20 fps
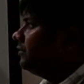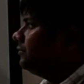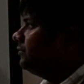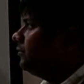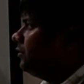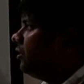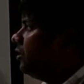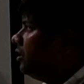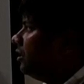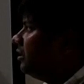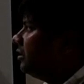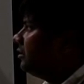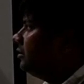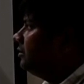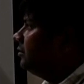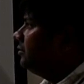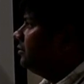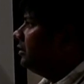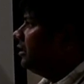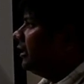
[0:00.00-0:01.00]
for
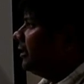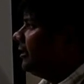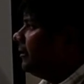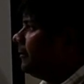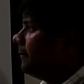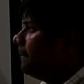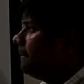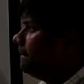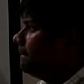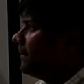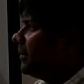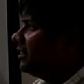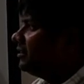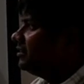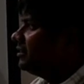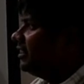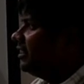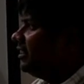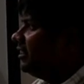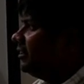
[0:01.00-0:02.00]

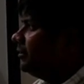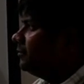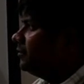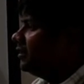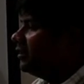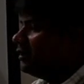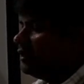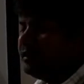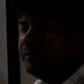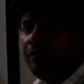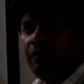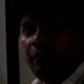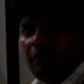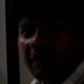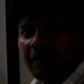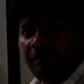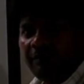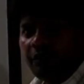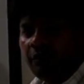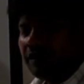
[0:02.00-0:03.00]
say a
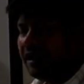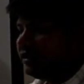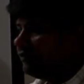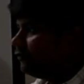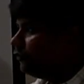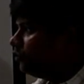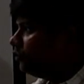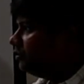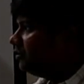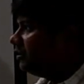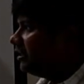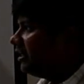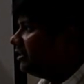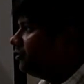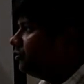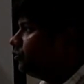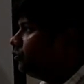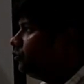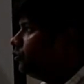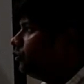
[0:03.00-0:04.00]
mobile phone
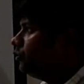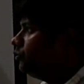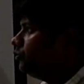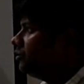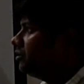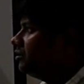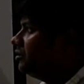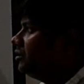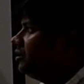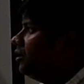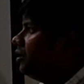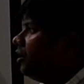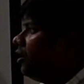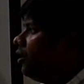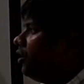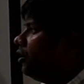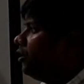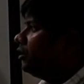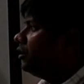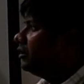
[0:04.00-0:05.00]
that you use,
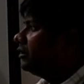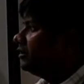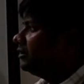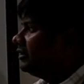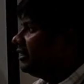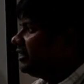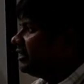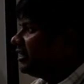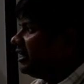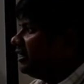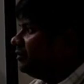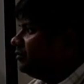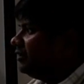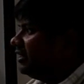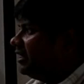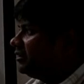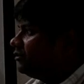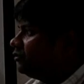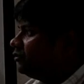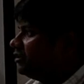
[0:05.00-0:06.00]
or there can be
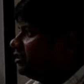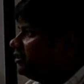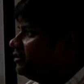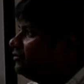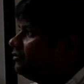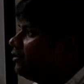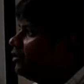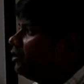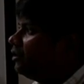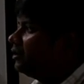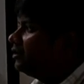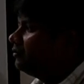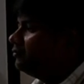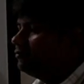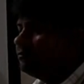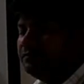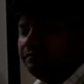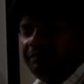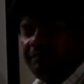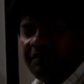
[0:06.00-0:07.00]
SOCs for
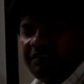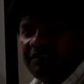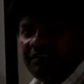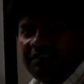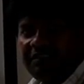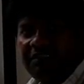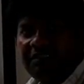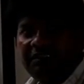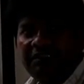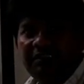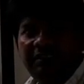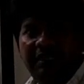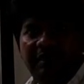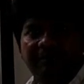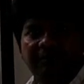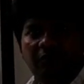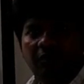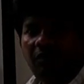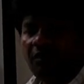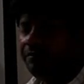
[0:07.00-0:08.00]
PCs,
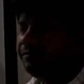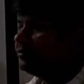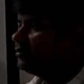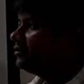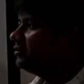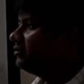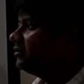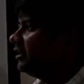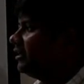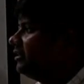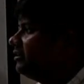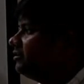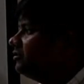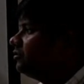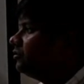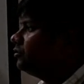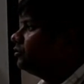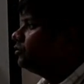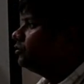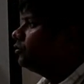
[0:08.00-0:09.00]
laptops, right? So